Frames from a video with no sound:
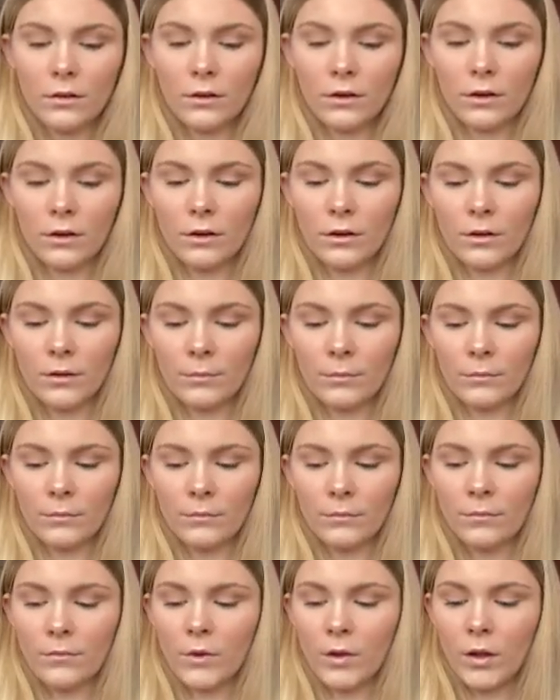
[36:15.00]
And
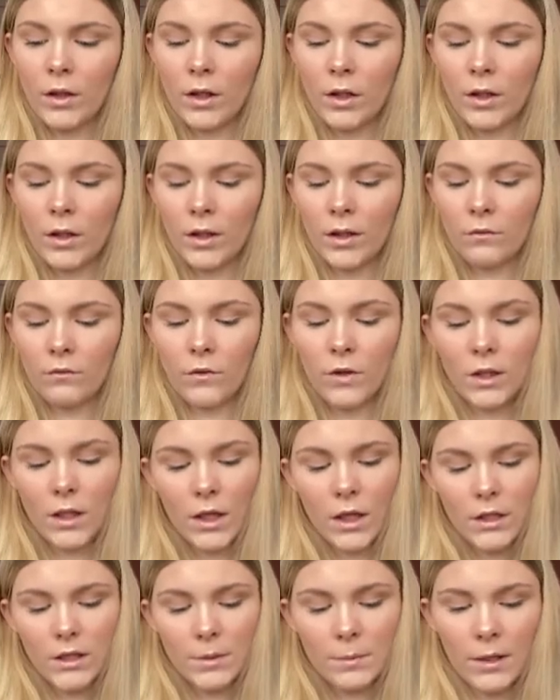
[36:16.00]
then for the
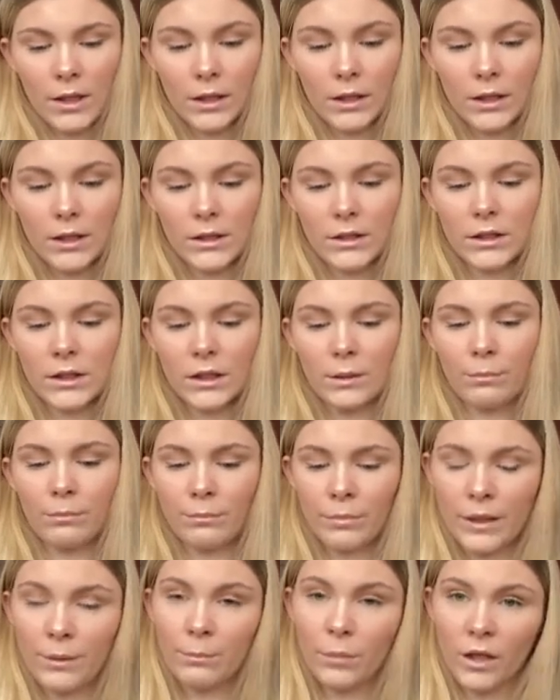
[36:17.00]
last palette is the Be
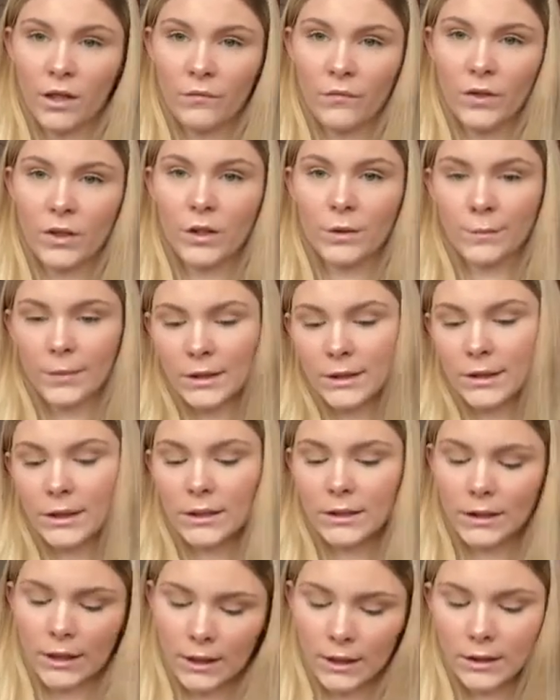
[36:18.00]
Perfect Cosmetics
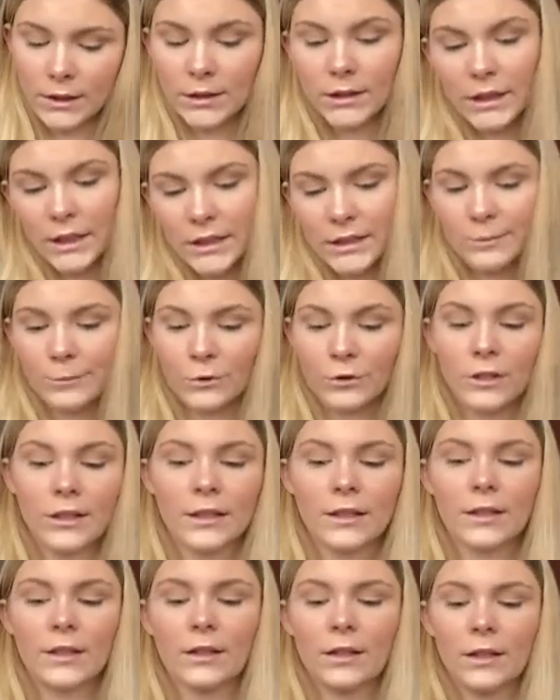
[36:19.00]
X Stacey Marie.
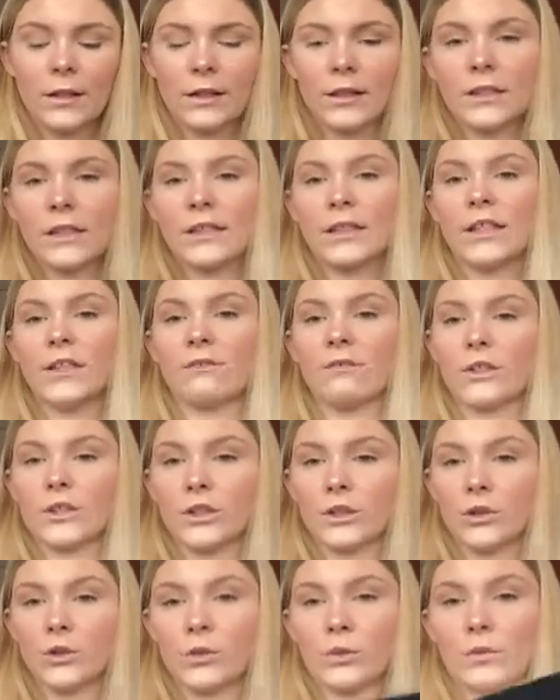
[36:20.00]
This is the
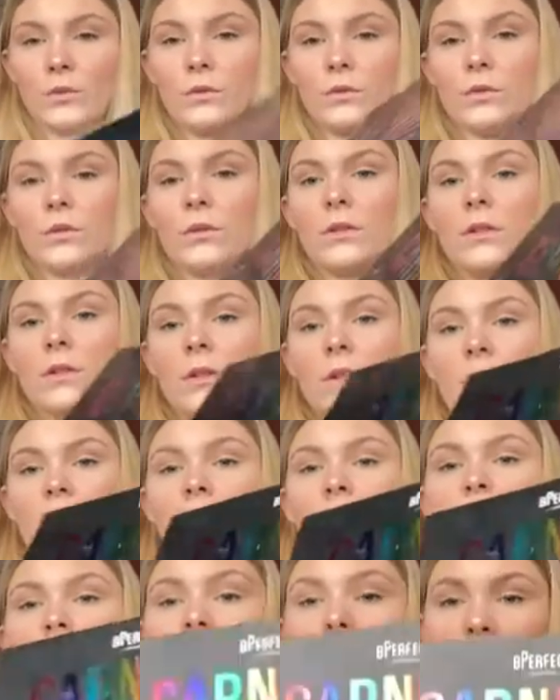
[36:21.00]
original
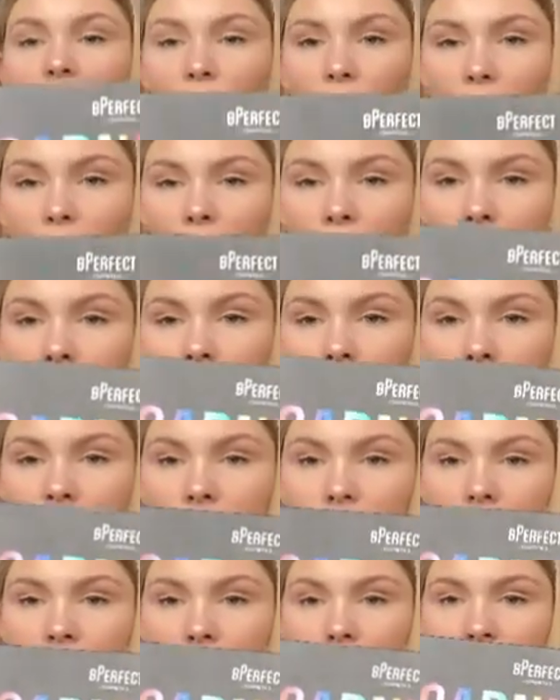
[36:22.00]
Carnival palette.
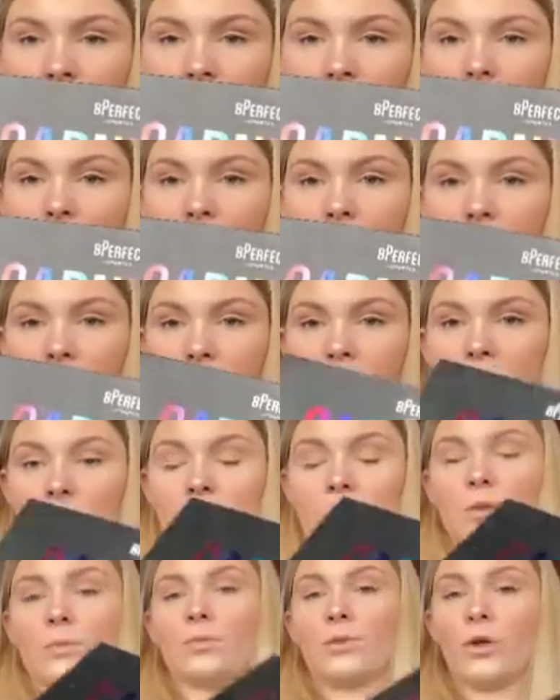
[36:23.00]
This is the extra large
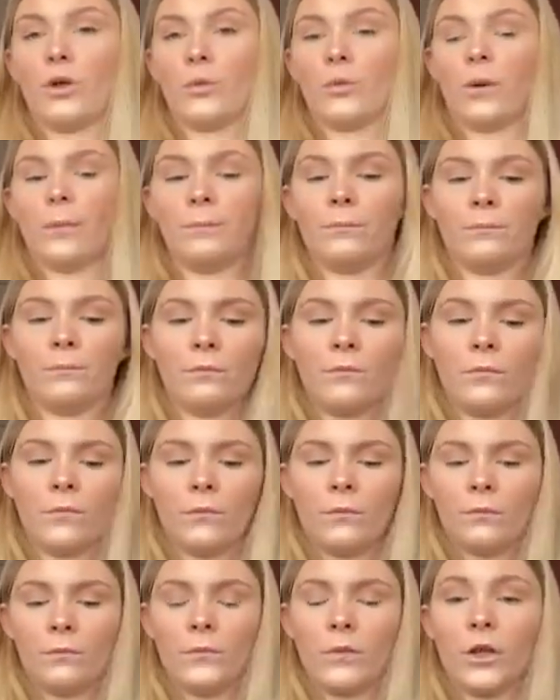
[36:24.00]
pro one.
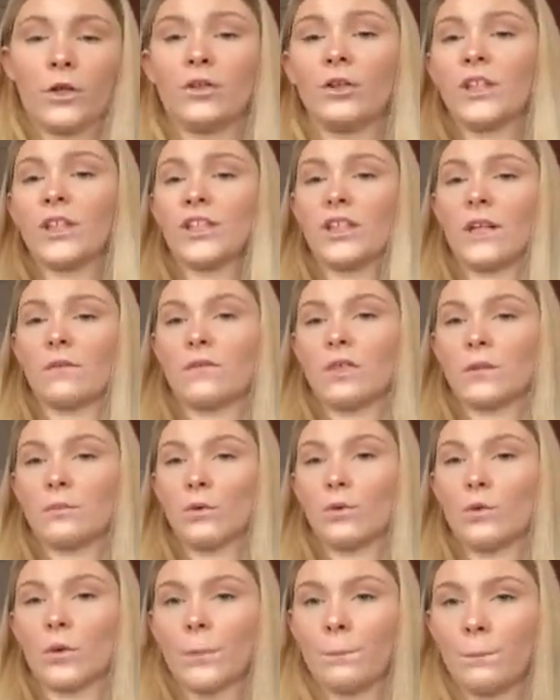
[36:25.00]
I don't actually have the small
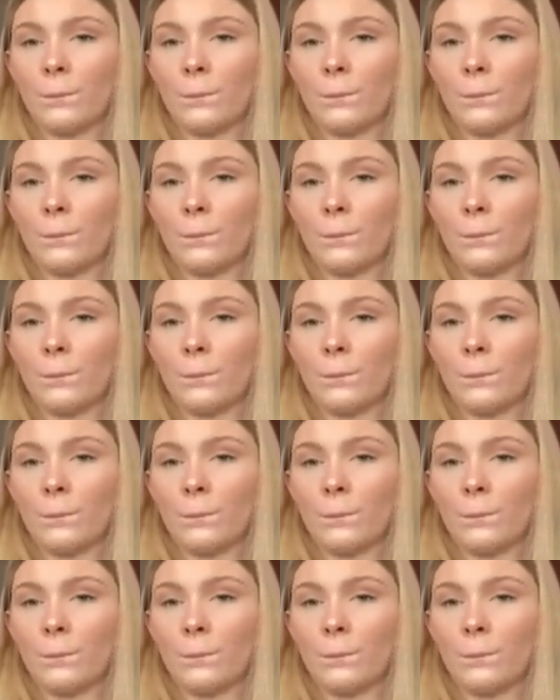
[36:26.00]
one.